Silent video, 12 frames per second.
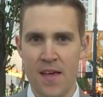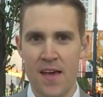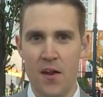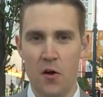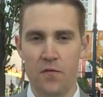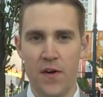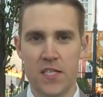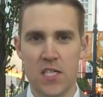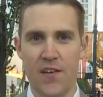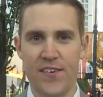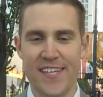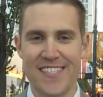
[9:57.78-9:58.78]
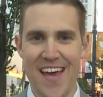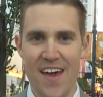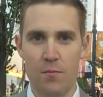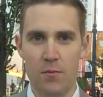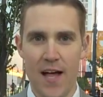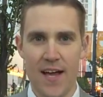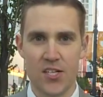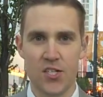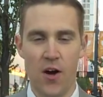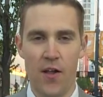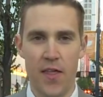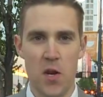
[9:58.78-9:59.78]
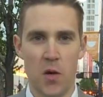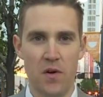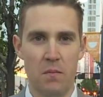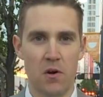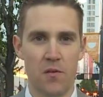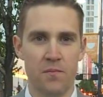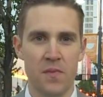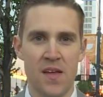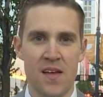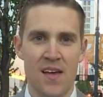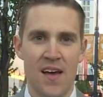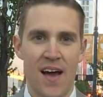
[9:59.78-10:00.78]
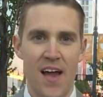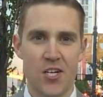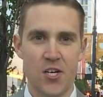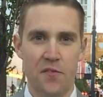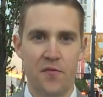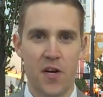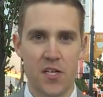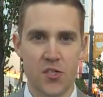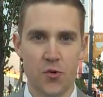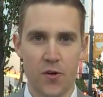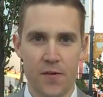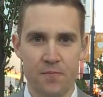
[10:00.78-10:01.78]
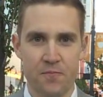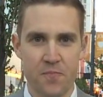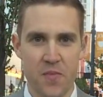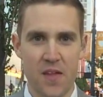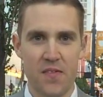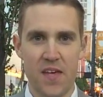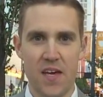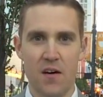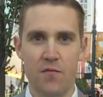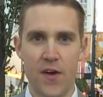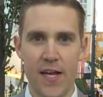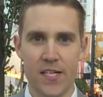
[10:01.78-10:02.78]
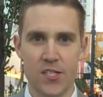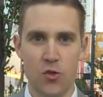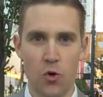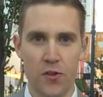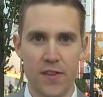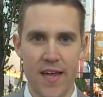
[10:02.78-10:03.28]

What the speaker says: and he'll face off against Adam Laxalt in November. I actually had a funny story. The Vegas Golden